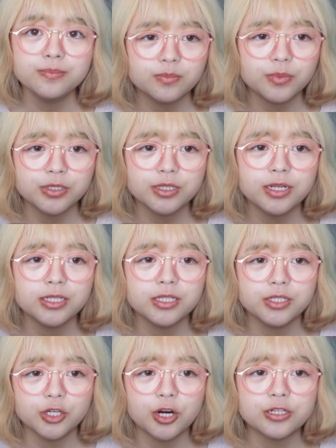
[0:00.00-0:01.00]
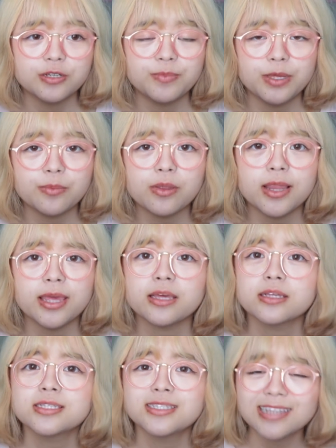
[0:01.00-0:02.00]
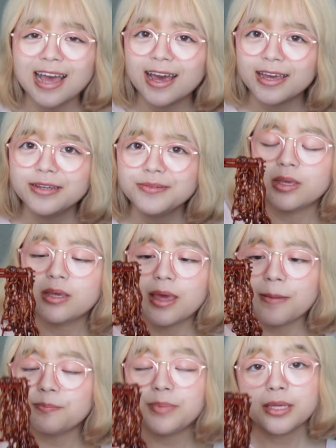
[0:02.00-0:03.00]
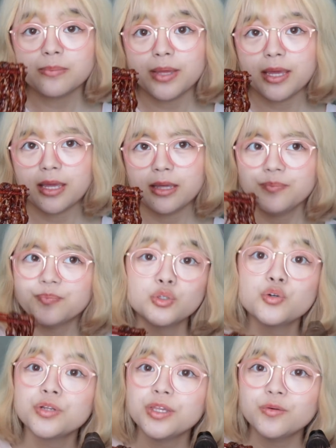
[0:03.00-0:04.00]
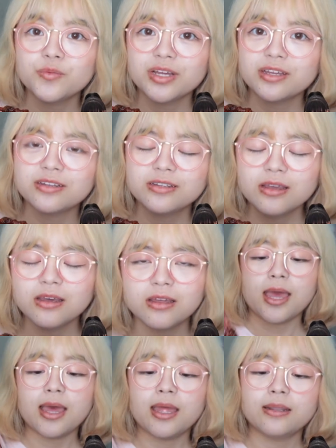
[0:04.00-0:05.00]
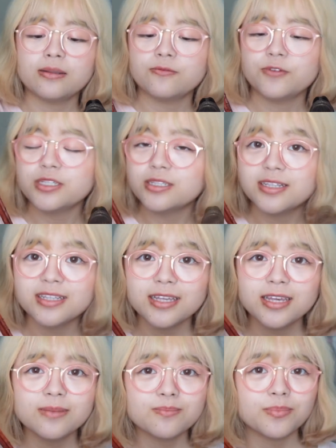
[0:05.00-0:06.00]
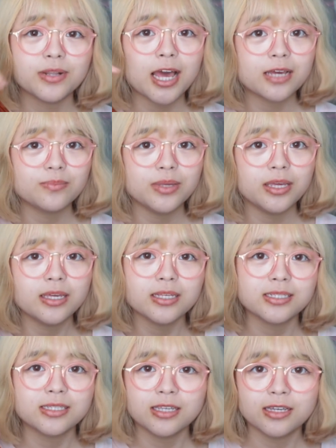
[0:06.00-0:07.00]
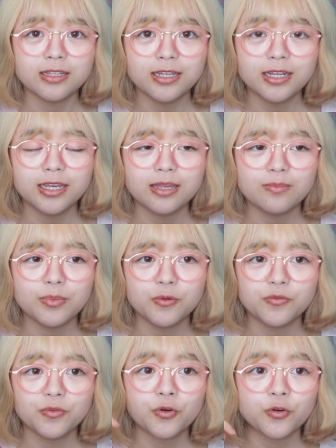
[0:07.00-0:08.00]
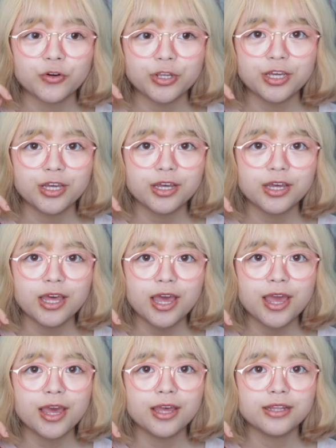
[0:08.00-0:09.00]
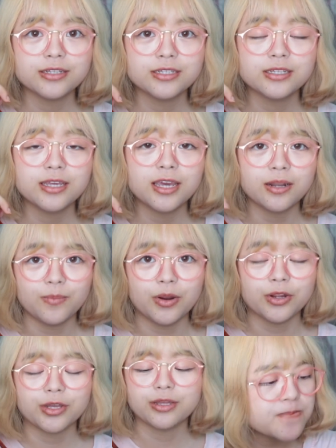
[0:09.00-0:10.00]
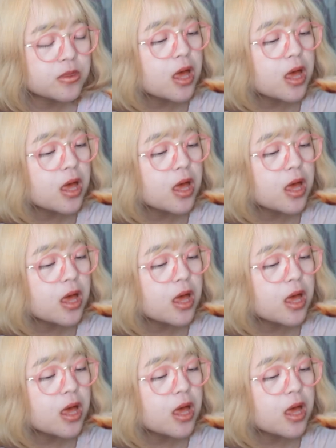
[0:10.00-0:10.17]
This person is in charge of people like Psy, Big Bang, 21, and recently Blackpink is killing it in both Korea and in America.